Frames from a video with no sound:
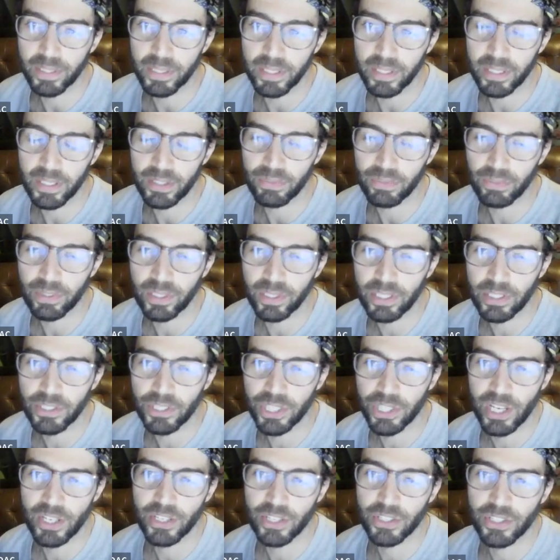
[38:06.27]
It really
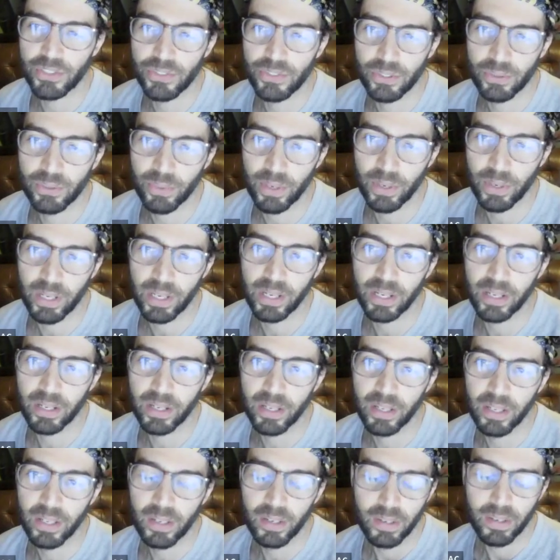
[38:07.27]
changes the way
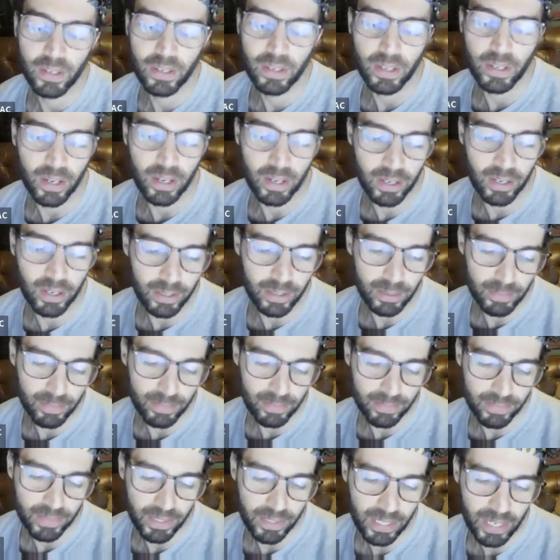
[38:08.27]

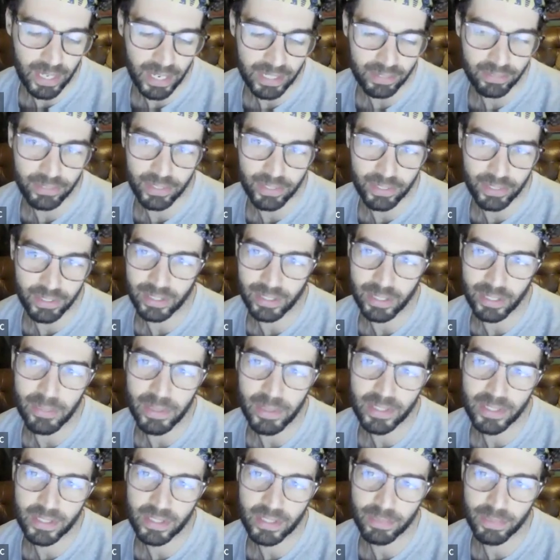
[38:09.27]
it
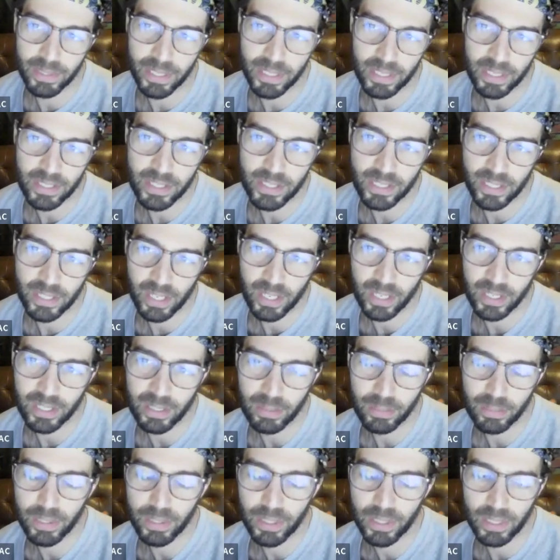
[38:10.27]
limits the PSTA in
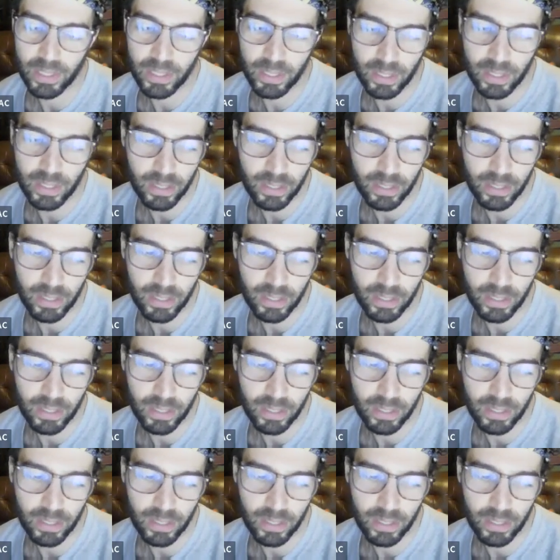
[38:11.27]
a bit.